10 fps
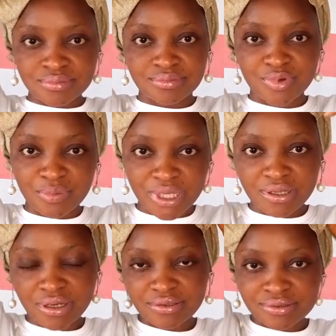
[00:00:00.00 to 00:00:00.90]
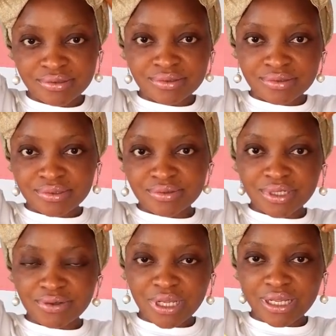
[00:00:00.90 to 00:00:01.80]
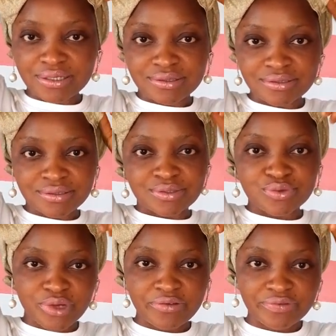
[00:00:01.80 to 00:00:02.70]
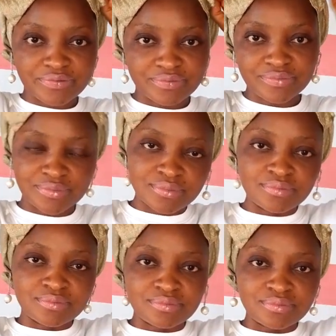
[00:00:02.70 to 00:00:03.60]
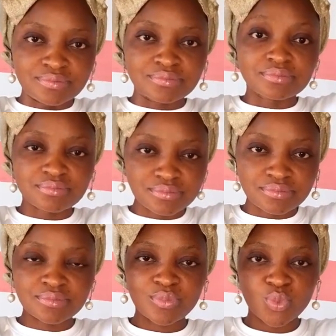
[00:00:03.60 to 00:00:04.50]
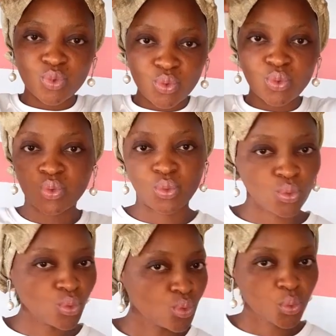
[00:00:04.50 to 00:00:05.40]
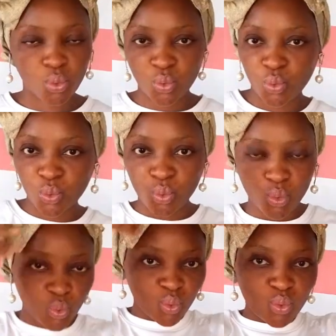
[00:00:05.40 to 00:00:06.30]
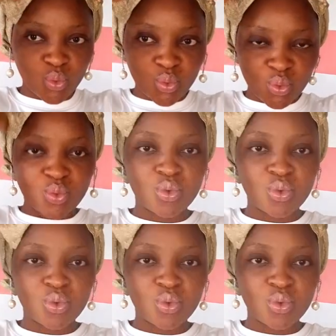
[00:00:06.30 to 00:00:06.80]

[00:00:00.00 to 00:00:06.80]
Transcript: beautify it with flowery material or probably your brooch. Just make sure it is covered.